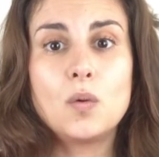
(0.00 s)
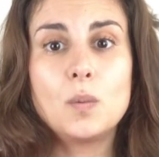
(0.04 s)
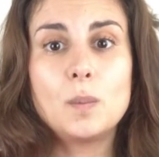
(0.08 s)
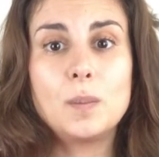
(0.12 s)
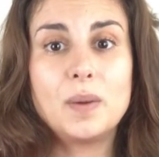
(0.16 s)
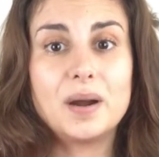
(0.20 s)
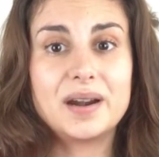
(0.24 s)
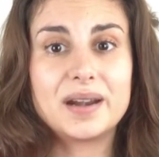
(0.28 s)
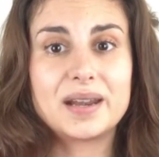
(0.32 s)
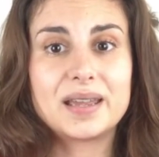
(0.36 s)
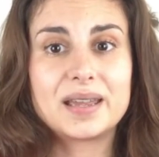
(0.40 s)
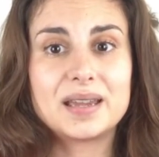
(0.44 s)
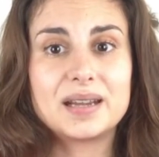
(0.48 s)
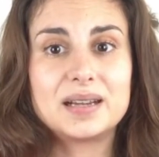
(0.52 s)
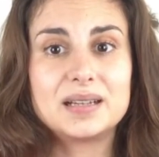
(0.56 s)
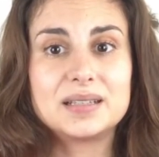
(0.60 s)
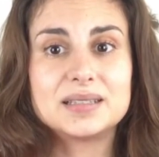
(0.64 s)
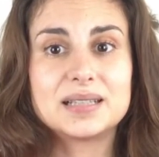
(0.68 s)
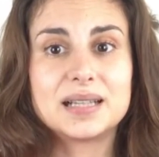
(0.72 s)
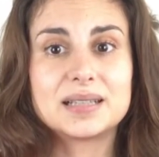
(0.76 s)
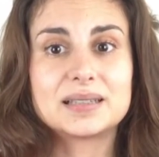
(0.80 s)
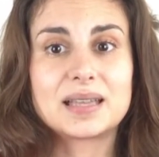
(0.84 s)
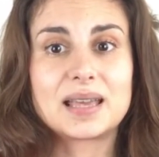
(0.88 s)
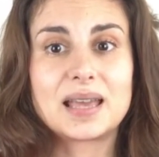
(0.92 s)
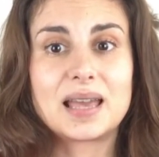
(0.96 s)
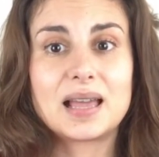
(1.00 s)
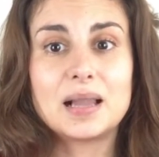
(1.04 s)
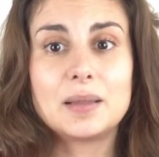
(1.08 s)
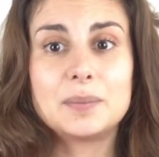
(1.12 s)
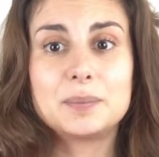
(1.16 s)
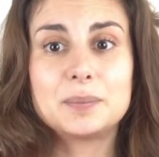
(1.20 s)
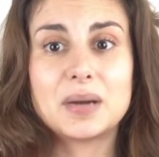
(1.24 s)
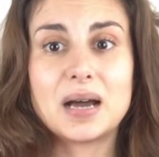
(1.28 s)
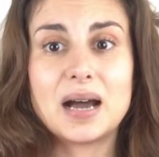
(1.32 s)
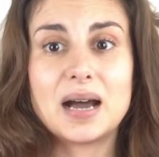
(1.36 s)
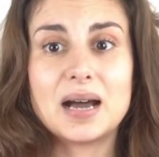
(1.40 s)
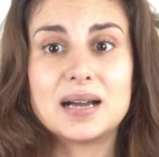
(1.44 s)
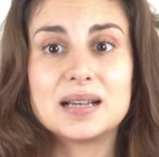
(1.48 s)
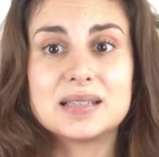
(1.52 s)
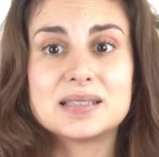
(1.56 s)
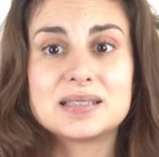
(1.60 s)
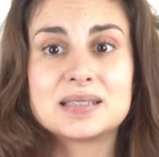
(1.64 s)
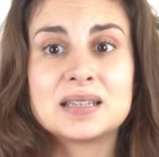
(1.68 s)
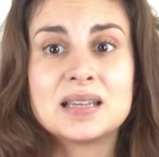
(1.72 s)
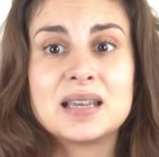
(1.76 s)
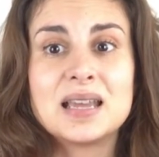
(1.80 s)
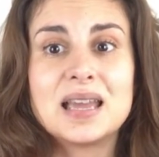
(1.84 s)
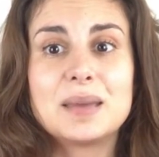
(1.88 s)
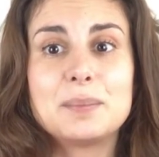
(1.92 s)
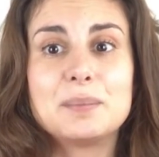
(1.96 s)
marker that help us
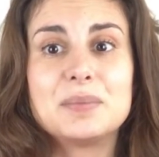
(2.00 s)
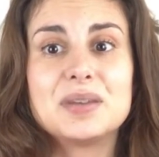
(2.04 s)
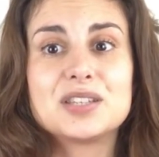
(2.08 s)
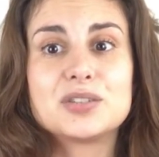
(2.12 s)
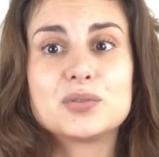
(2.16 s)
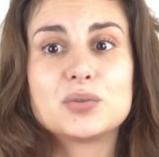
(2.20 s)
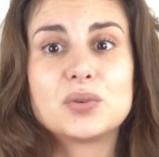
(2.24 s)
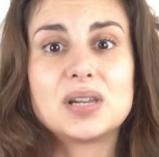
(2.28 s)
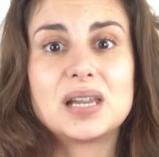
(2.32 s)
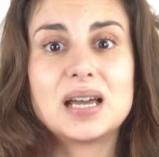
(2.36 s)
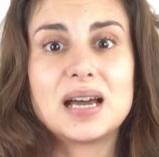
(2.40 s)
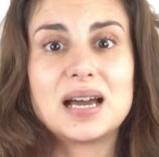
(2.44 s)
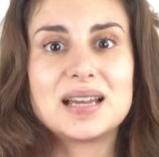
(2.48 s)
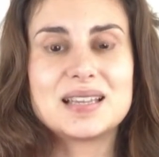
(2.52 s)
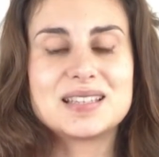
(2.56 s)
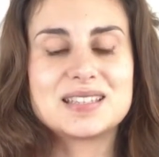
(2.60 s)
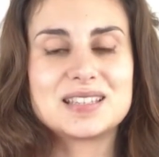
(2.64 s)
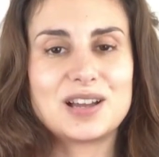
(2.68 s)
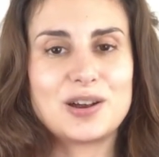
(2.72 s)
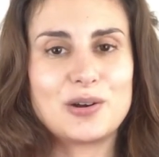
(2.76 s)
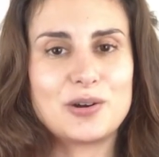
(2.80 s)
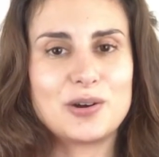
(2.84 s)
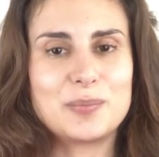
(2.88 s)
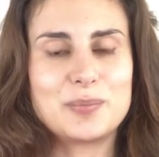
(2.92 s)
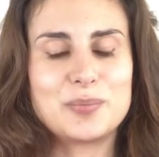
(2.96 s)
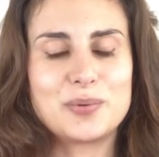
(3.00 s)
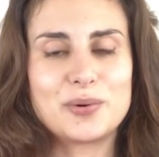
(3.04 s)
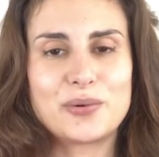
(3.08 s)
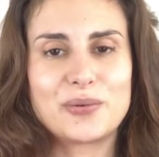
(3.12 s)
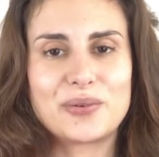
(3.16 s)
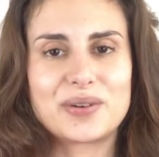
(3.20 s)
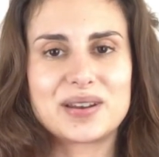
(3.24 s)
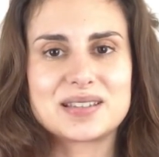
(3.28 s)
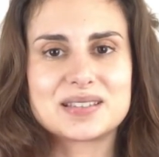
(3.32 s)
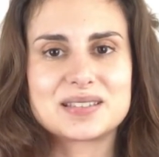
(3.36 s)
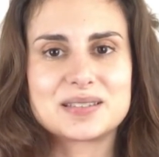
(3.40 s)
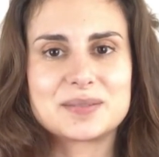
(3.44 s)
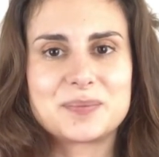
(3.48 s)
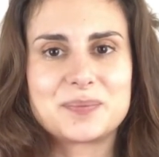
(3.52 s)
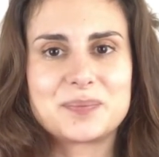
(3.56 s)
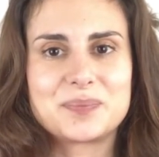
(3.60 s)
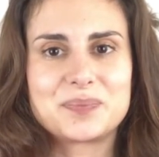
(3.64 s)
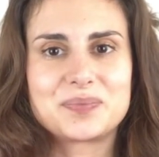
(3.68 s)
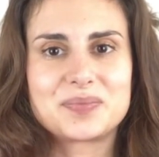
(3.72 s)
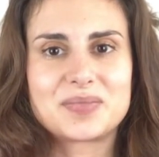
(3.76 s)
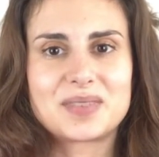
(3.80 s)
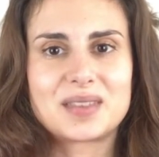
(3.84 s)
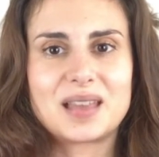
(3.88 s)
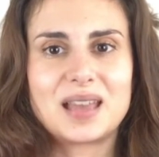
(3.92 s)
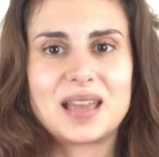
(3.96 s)
visualize our progress.
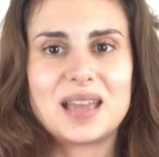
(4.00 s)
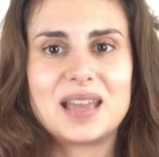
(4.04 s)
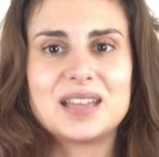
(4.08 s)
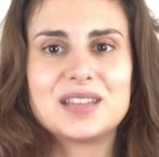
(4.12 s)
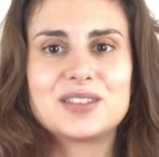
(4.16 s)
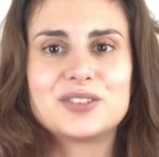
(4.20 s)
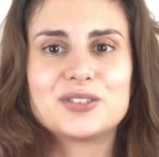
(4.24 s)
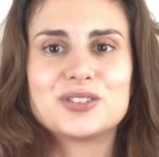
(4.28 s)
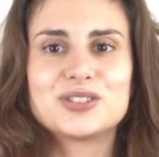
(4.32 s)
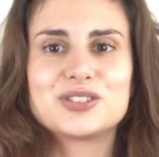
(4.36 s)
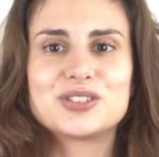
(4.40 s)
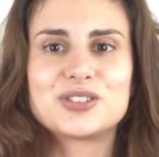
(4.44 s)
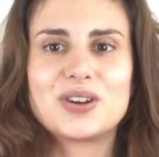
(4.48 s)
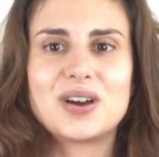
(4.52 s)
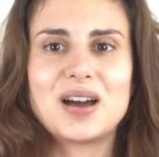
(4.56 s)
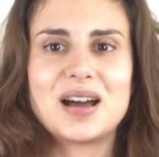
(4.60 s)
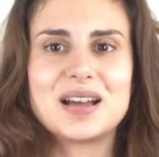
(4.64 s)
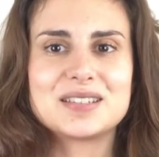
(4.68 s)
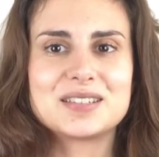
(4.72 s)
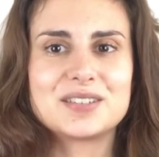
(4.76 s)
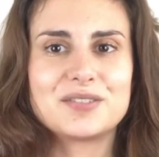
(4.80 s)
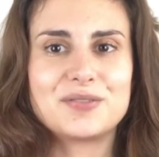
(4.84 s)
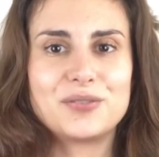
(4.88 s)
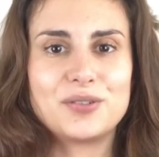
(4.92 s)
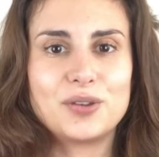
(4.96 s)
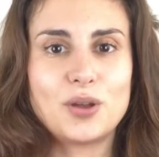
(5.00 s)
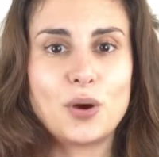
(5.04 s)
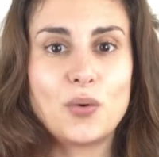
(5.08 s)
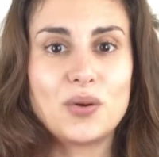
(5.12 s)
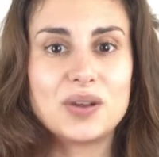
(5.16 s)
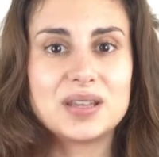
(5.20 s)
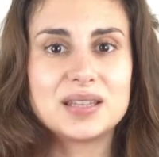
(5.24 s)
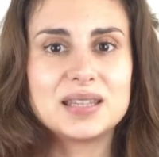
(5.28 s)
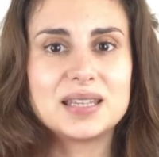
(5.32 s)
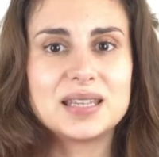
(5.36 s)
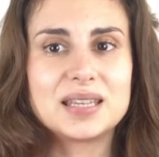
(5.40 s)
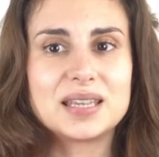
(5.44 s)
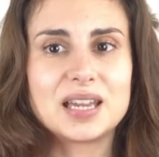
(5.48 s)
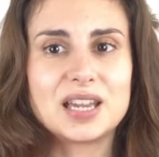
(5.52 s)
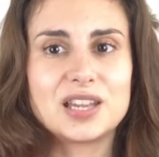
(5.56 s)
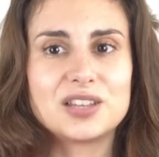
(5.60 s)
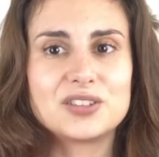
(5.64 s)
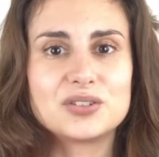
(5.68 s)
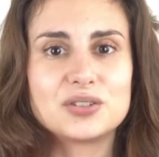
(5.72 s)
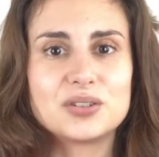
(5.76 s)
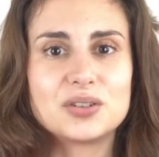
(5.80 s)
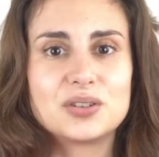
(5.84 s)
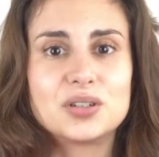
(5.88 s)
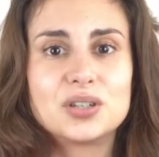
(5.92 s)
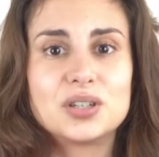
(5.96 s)
It also has a flow
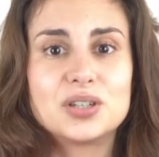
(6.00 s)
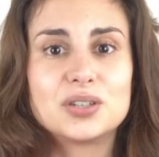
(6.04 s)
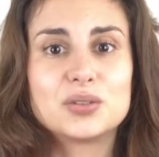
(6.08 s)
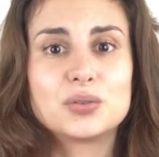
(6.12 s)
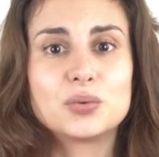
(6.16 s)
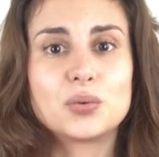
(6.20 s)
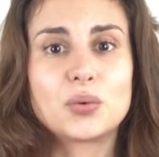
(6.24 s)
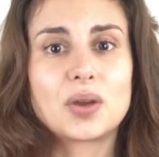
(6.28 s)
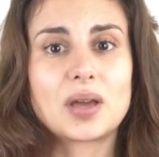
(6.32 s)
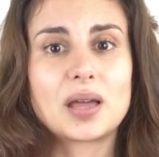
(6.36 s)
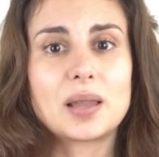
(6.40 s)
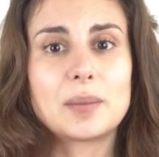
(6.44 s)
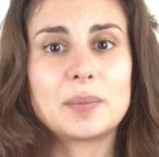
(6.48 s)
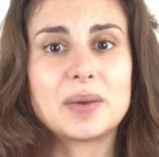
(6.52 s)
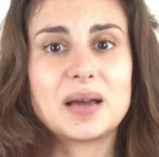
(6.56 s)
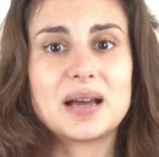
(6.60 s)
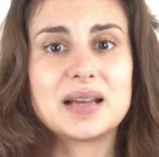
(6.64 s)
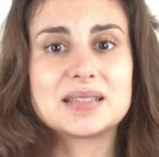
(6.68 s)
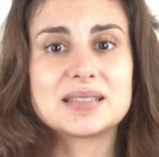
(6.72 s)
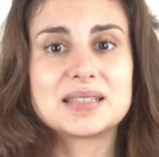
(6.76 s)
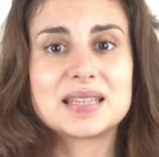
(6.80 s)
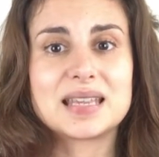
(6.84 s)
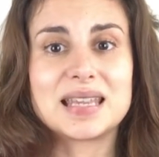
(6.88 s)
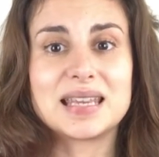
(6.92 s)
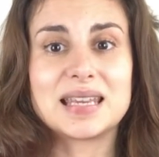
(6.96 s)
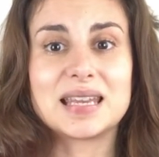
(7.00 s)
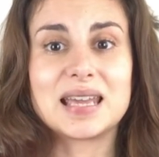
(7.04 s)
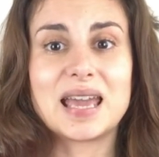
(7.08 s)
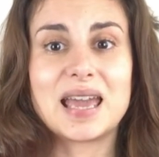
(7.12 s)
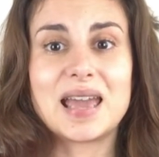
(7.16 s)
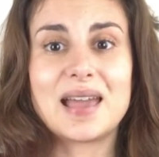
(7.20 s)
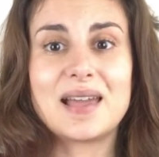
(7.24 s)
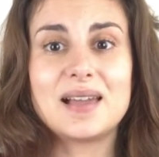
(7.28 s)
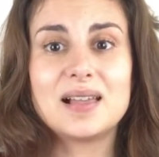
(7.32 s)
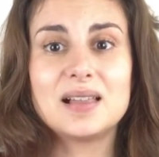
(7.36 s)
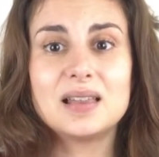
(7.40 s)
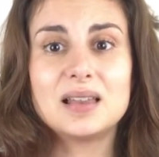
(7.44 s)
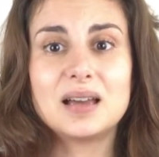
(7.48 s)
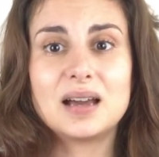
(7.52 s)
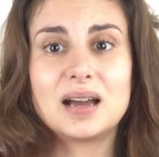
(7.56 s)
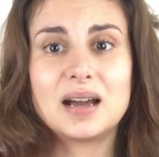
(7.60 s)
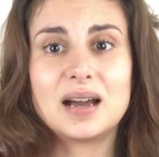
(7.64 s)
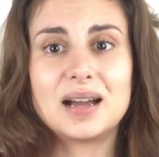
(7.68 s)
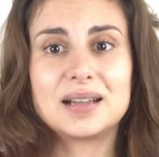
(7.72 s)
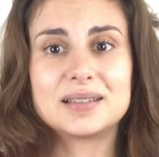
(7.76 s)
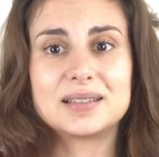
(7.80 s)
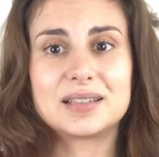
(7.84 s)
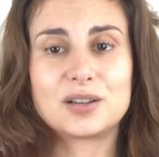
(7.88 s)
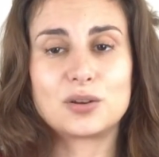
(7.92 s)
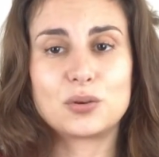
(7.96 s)
indicator to help us inhale
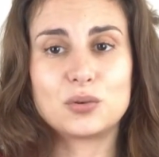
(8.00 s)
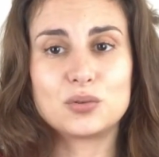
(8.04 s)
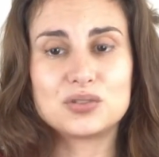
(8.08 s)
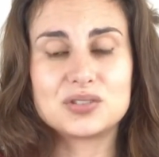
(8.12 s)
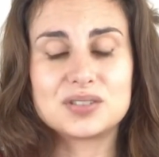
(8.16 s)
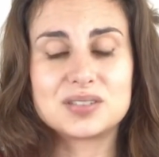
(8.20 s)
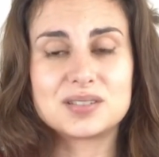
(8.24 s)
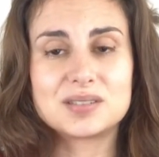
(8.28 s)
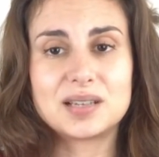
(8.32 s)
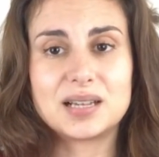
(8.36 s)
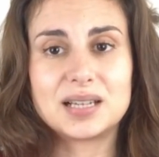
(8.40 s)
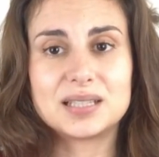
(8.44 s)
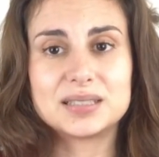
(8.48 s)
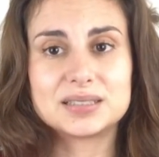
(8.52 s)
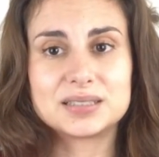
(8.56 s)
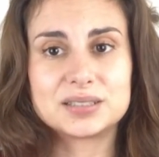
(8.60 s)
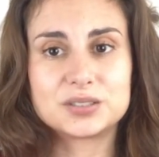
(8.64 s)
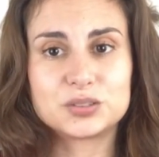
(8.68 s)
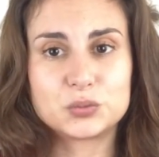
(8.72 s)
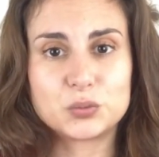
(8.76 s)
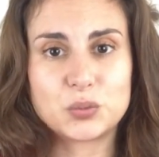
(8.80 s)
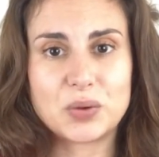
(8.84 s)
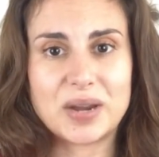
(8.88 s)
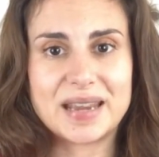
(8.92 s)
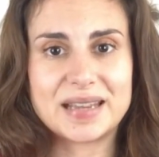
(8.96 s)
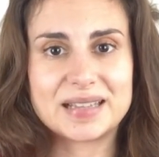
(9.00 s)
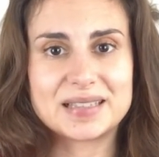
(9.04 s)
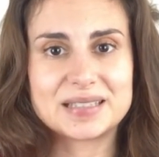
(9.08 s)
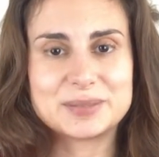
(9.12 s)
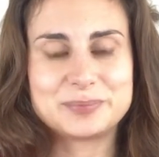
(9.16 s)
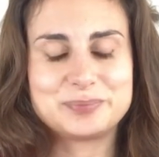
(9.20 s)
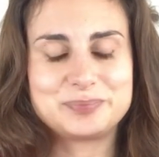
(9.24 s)
at a constant rate.